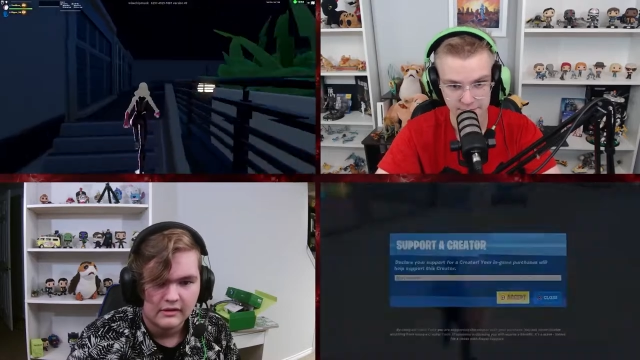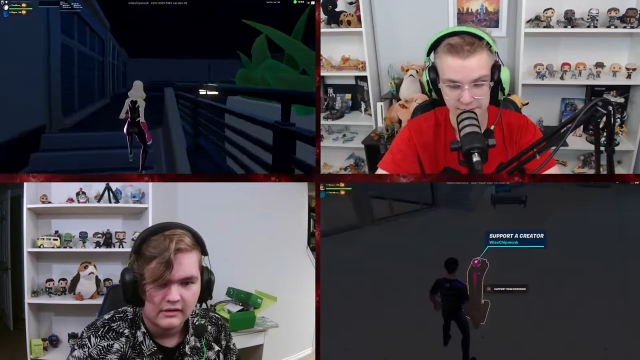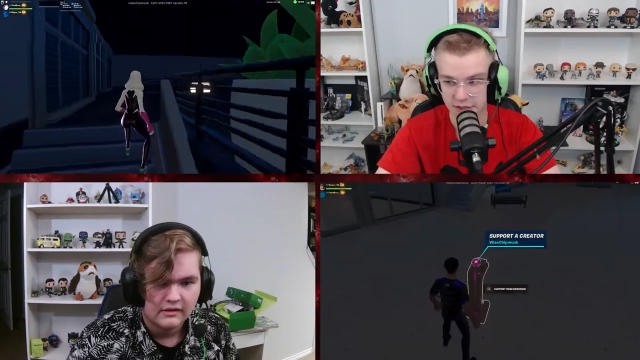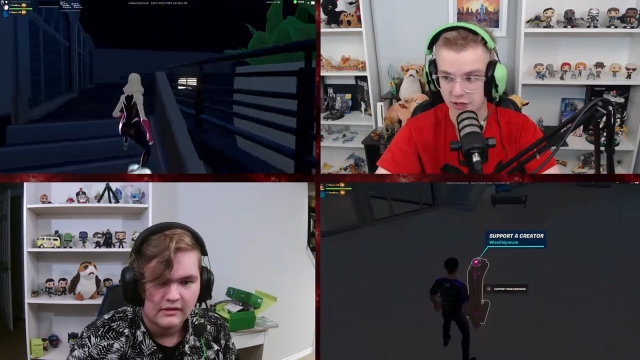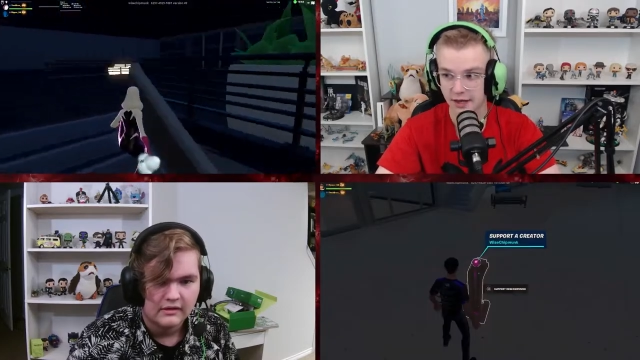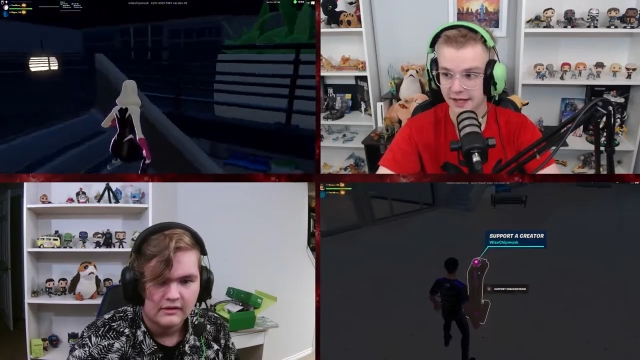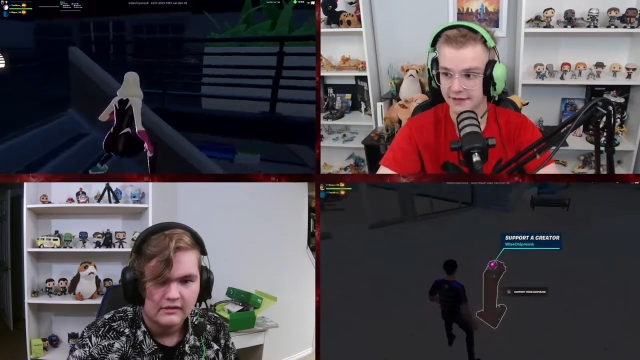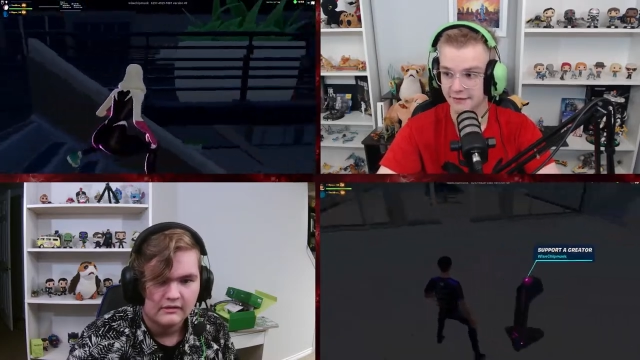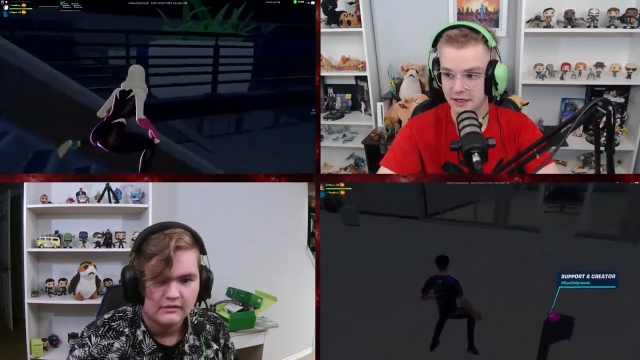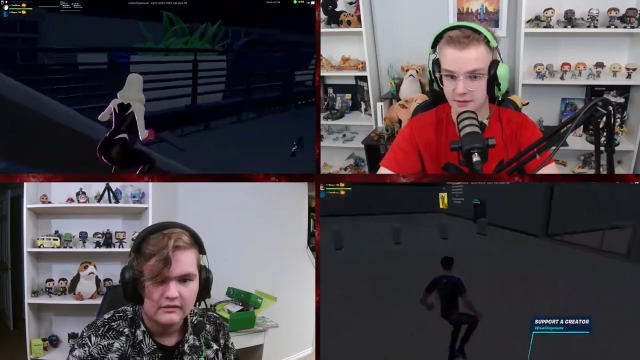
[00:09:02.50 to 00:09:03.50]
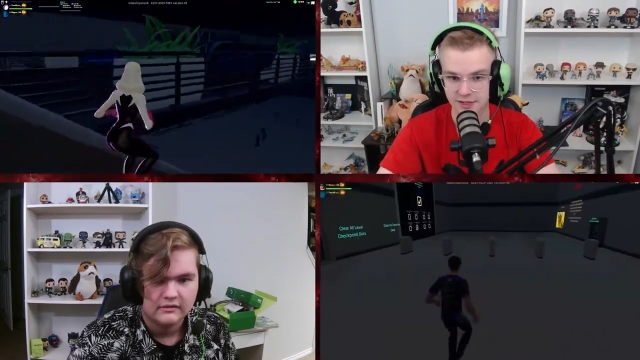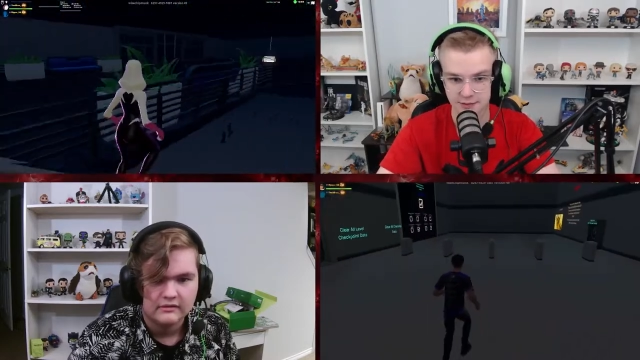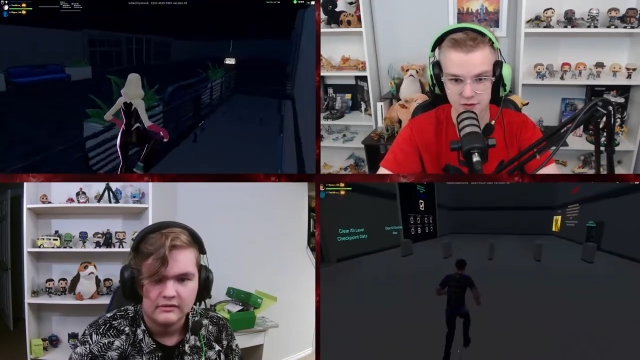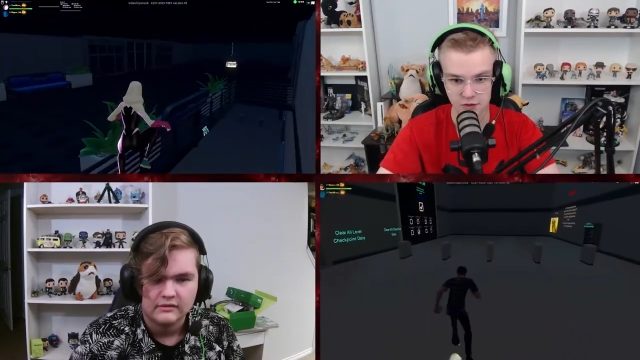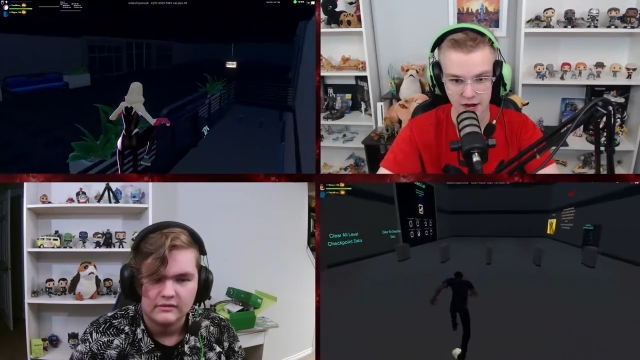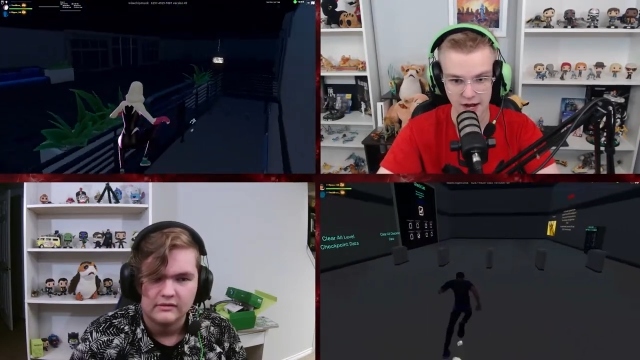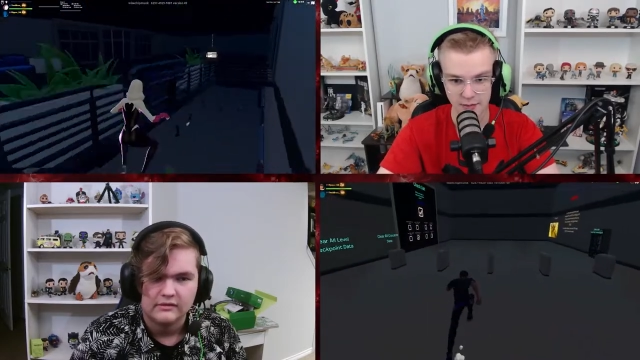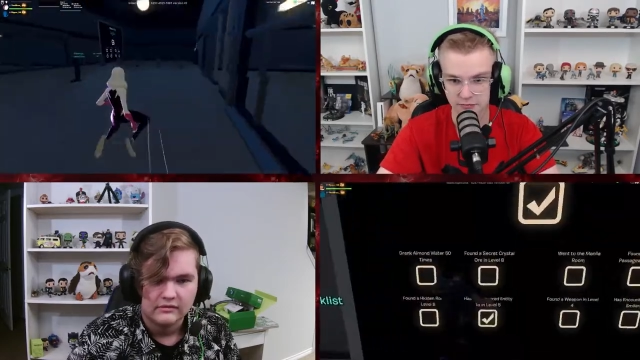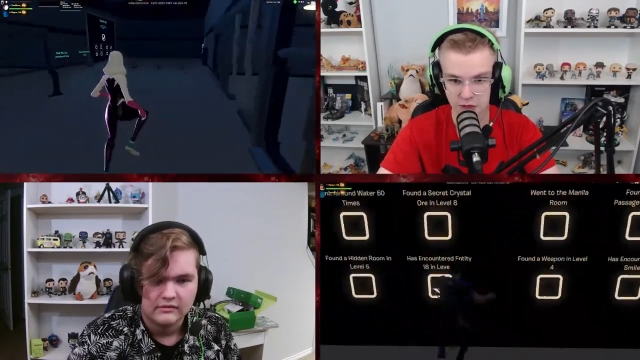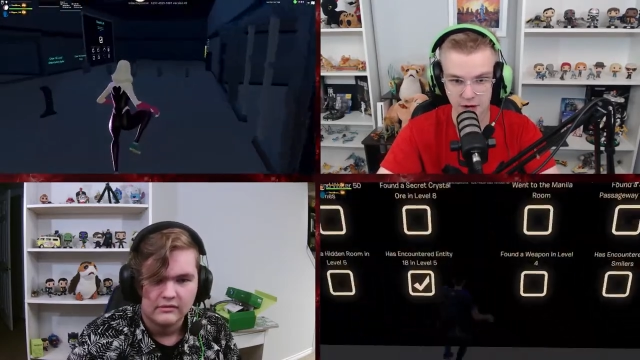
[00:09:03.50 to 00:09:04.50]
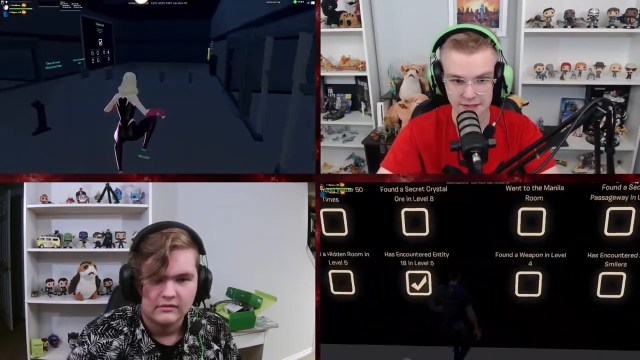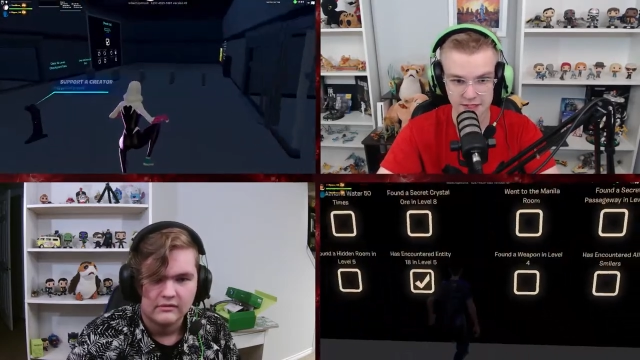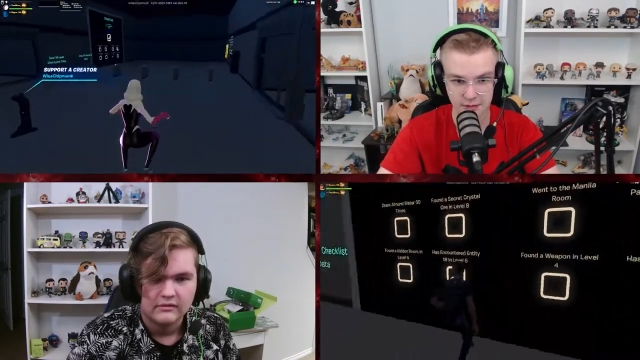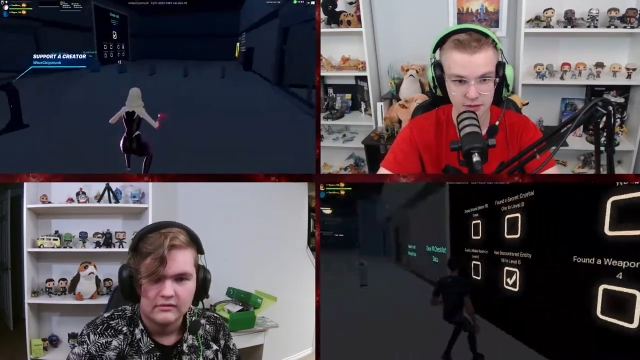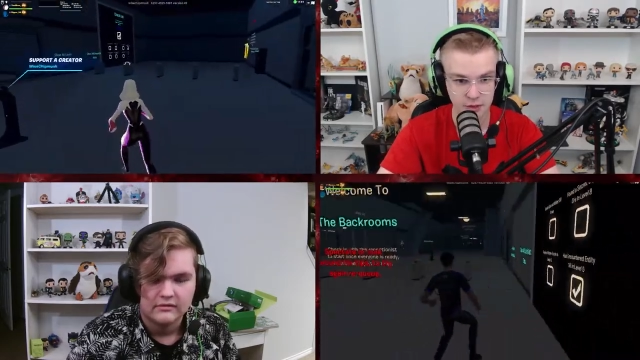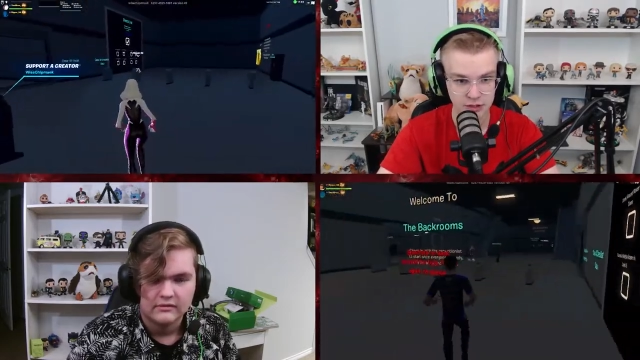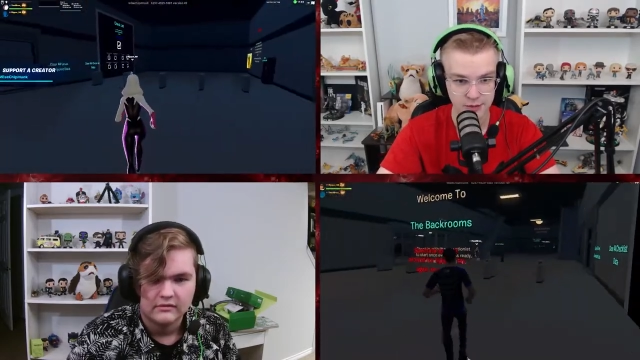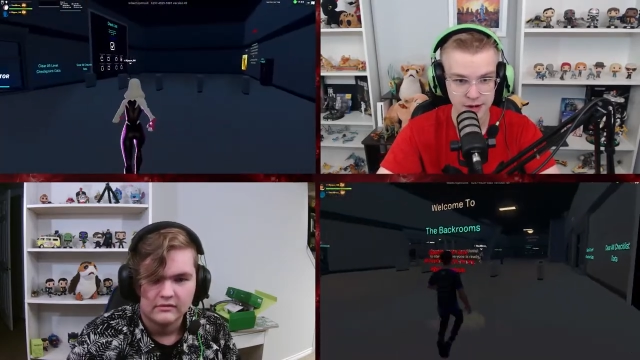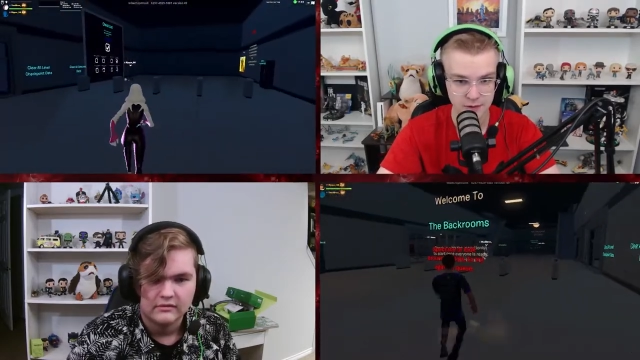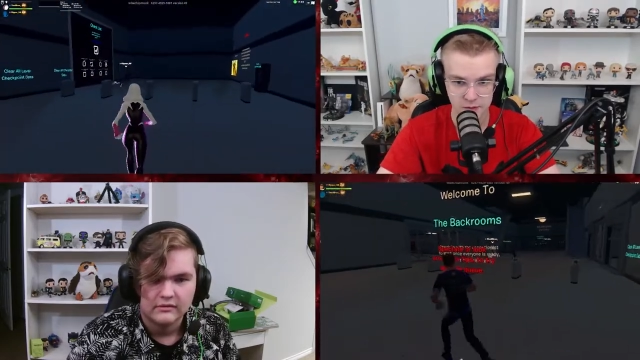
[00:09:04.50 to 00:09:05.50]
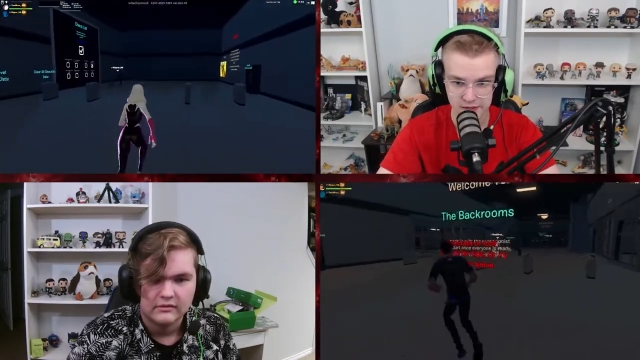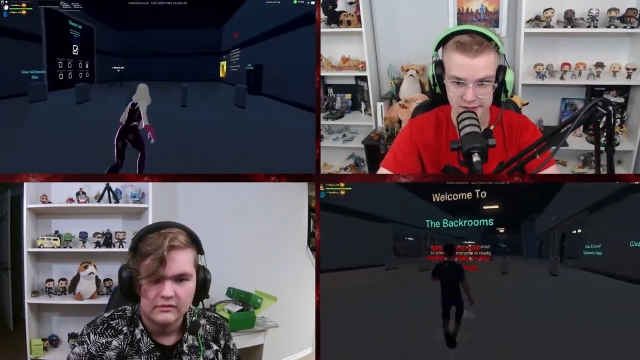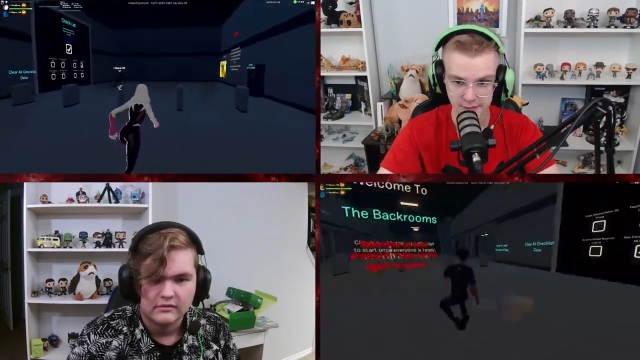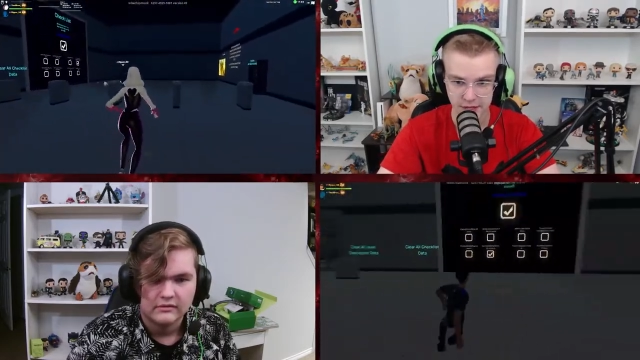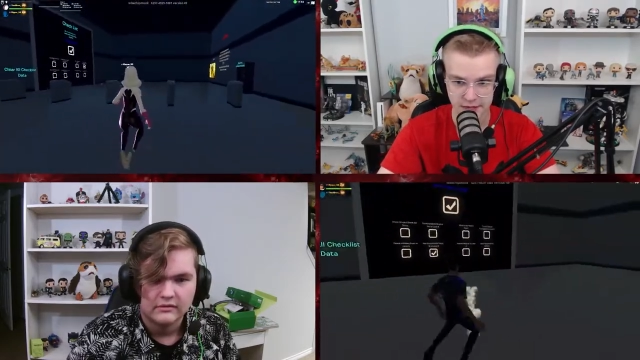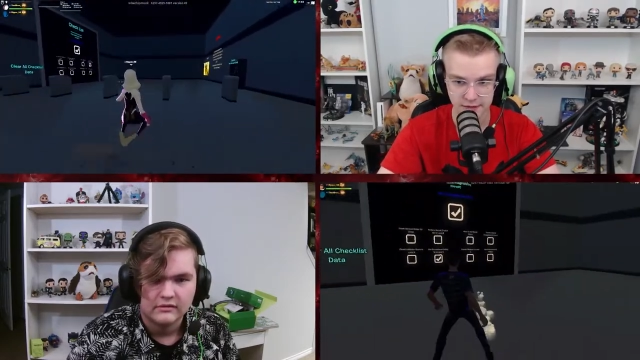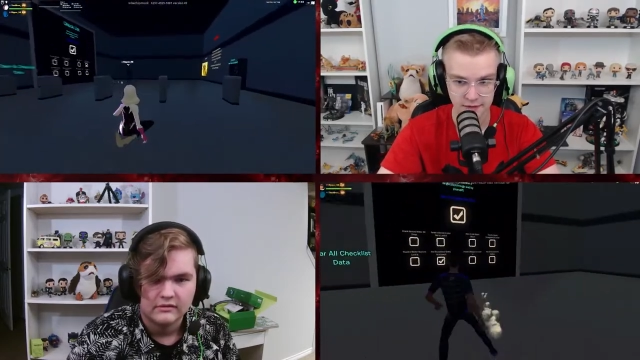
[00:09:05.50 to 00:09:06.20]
Speaker 1: Make sure to like the video, subscribe, comment down below which maps you want us to play.